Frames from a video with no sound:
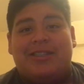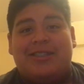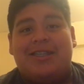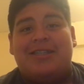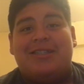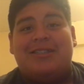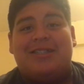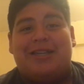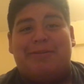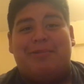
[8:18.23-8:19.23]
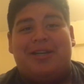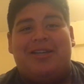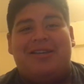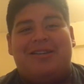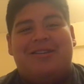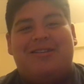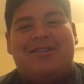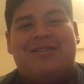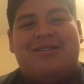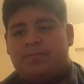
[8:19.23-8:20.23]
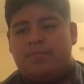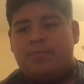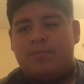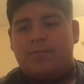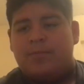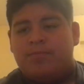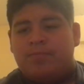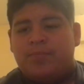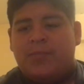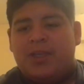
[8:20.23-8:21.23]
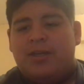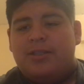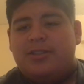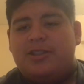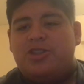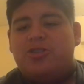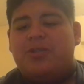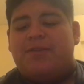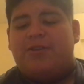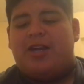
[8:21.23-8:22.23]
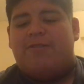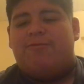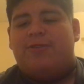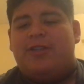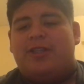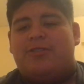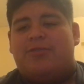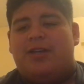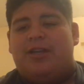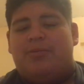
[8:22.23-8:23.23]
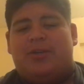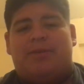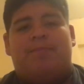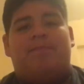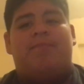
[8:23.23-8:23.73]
Take it easy there, buddy. The answer's not. Did you ever have feelings for anyone?